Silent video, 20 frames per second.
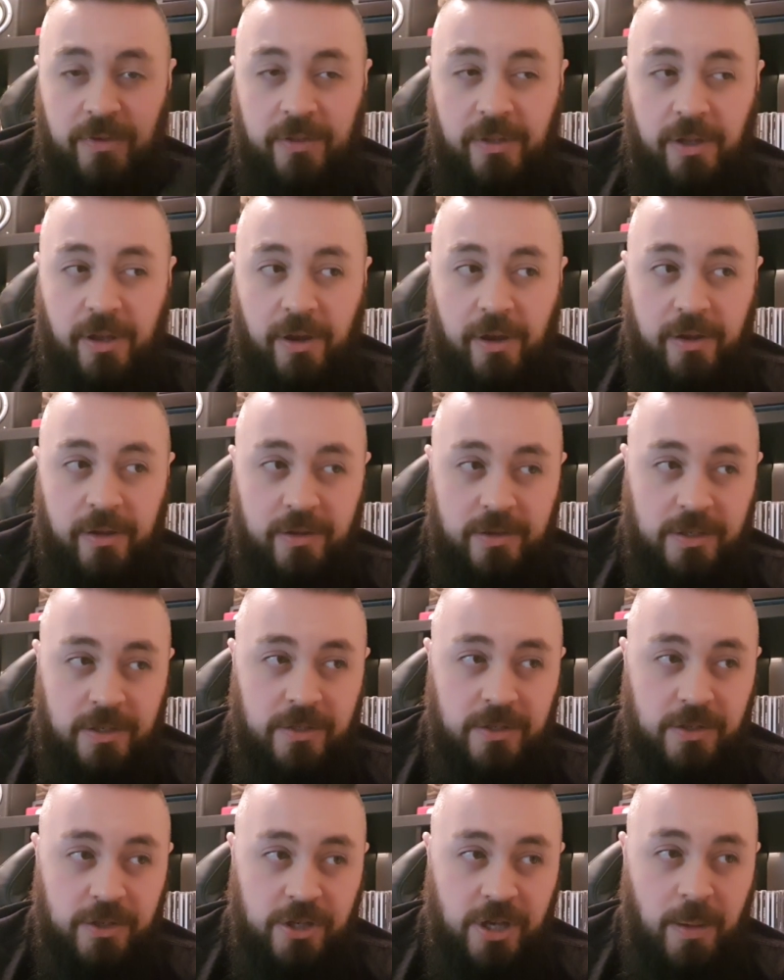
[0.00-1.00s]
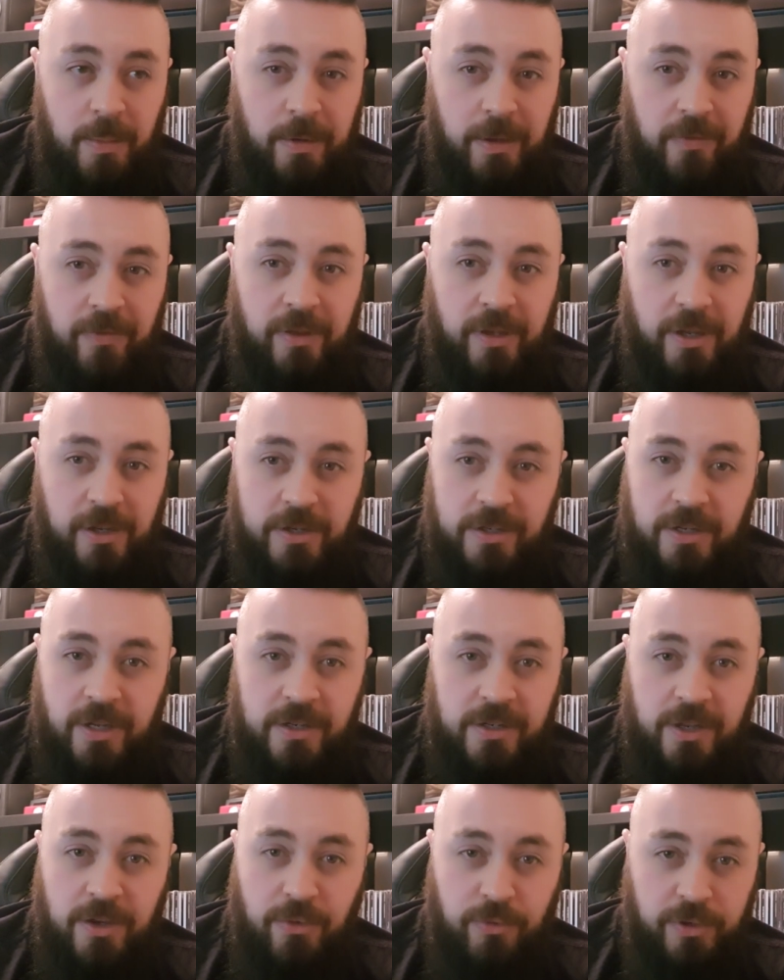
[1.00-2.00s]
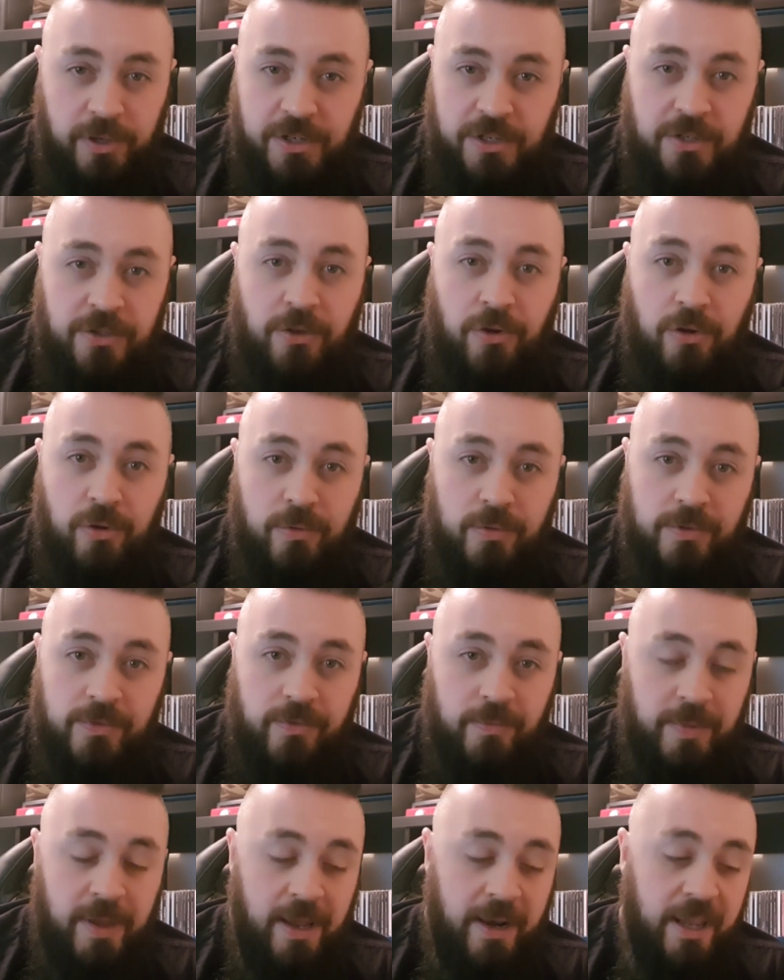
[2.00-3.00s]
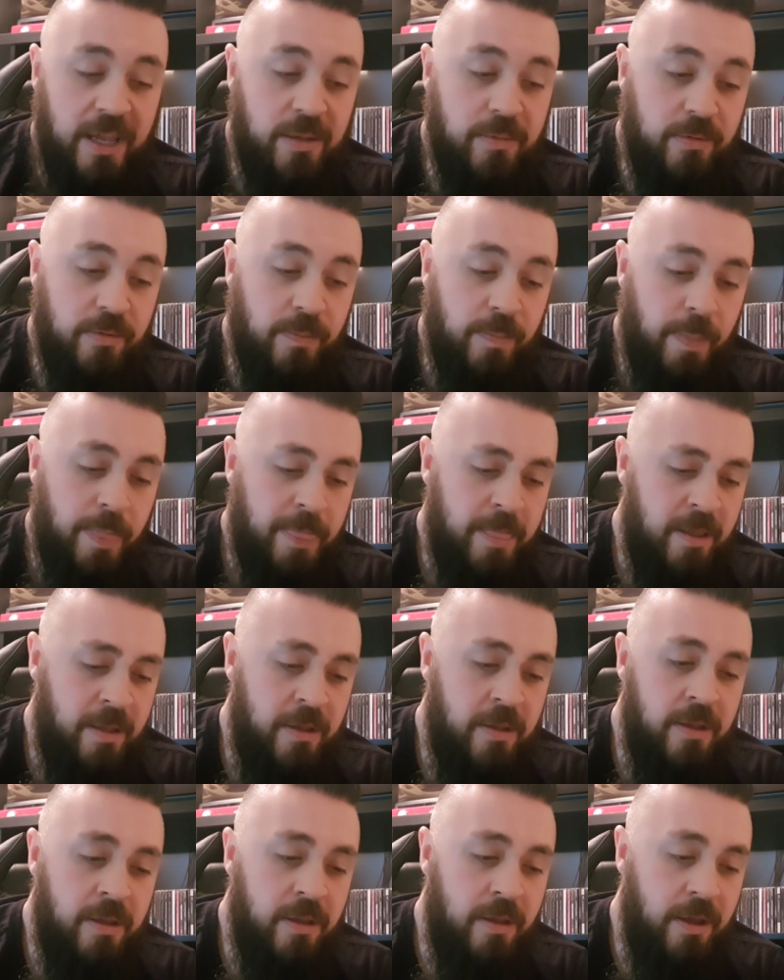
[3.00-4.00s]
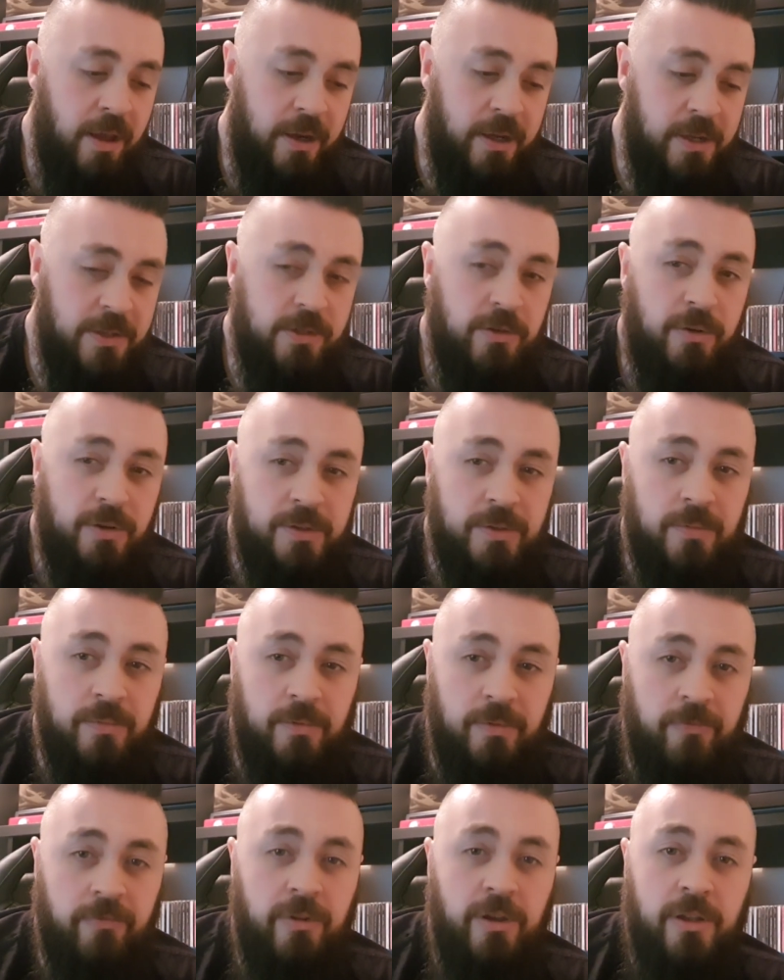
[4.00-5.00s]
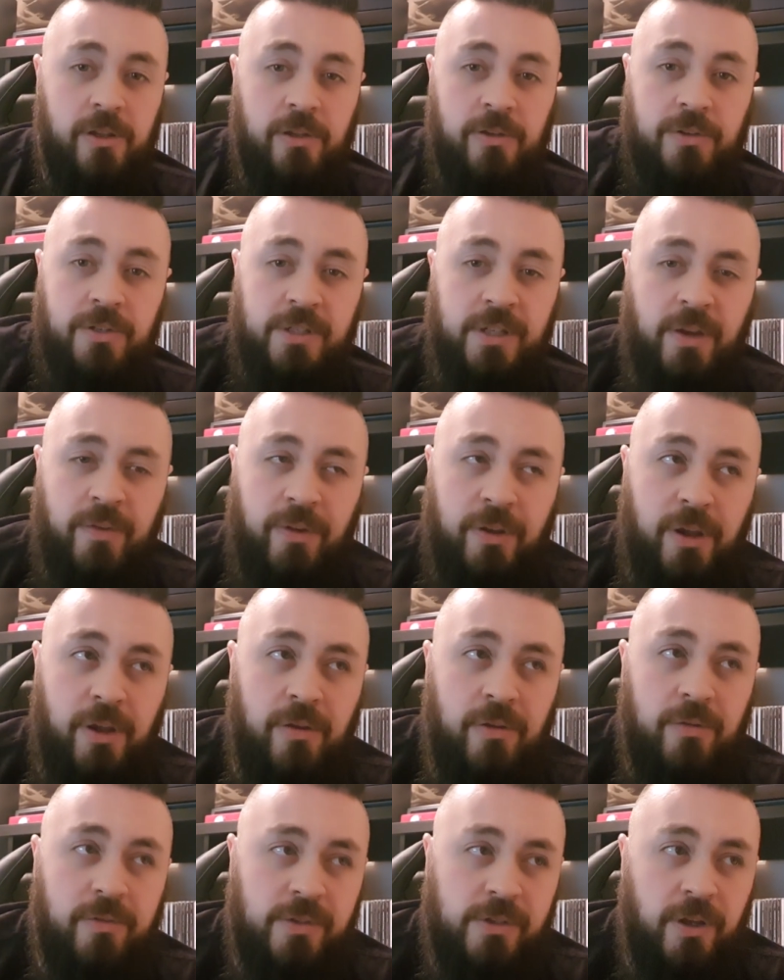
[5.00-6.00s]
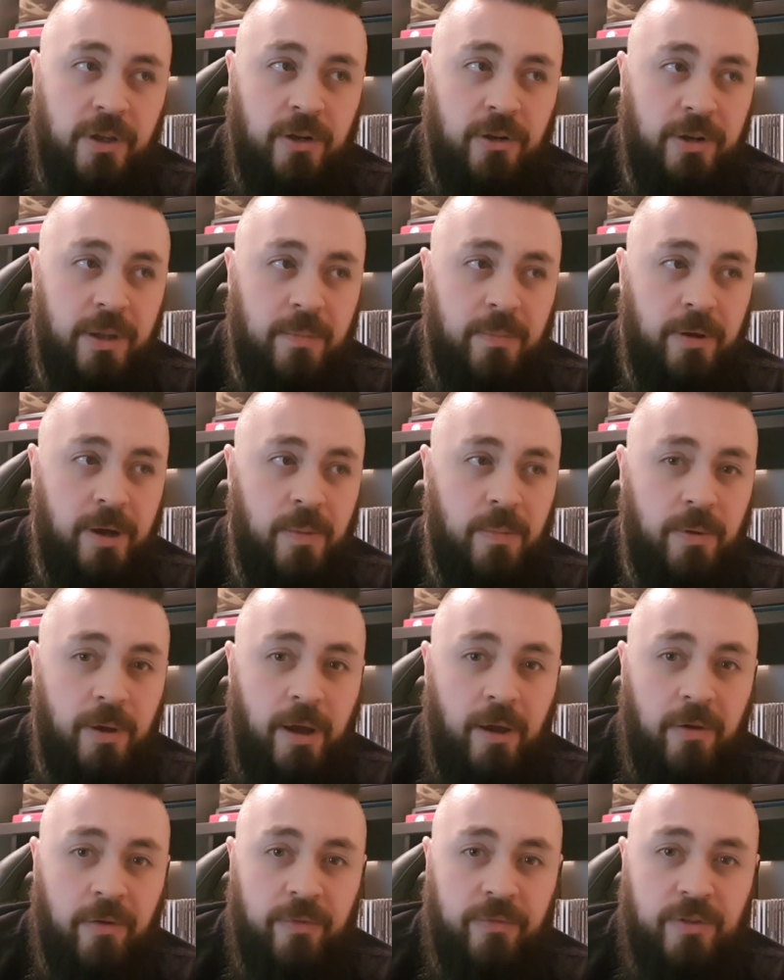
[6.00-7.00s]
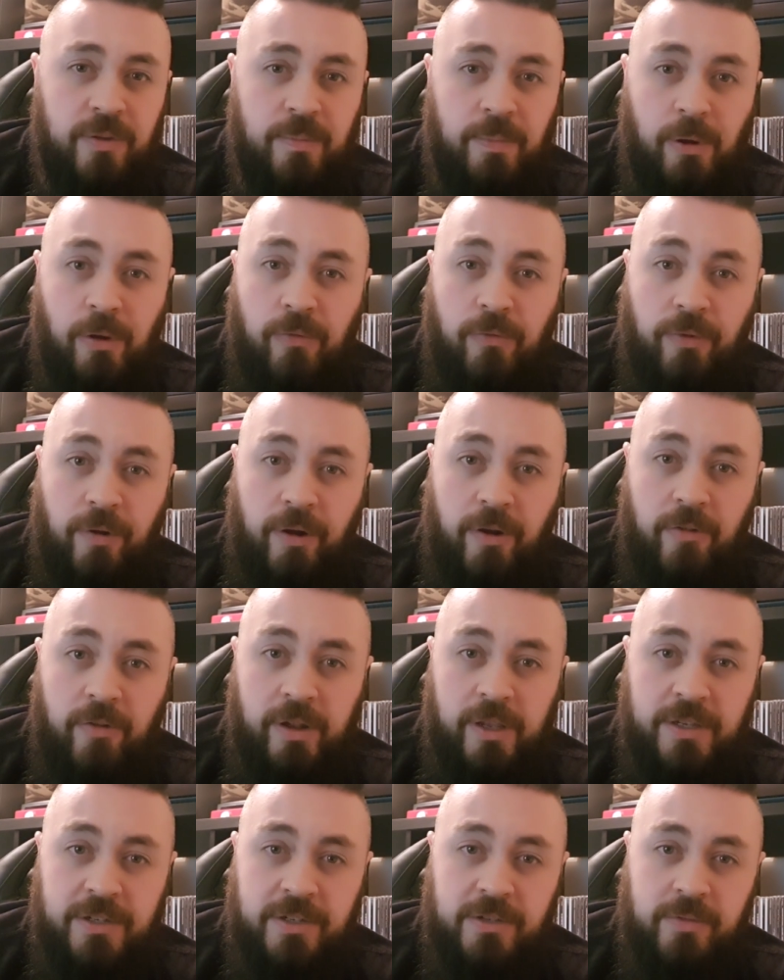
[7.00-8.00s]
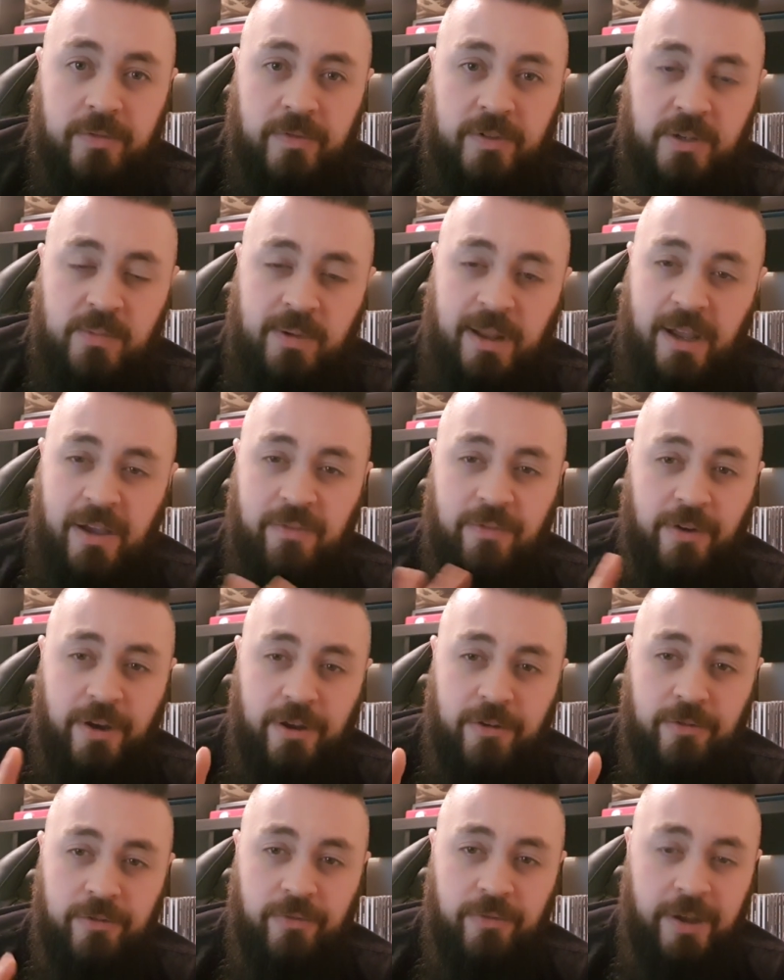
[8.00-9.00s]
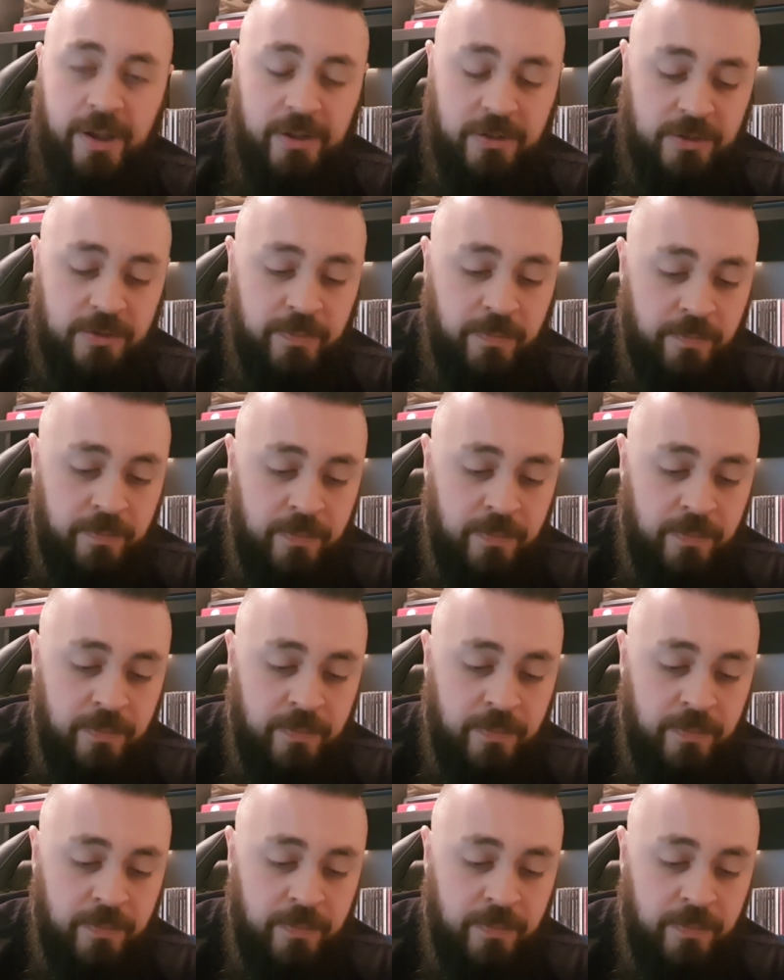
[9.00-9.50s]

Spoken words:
think the guy, because he's in Germany, I think he just has it, all his stock was from that label. And he has got some really good stuff. I know Cyclone Empire put out a few bolt thrower releases with a splatter vinyl effect.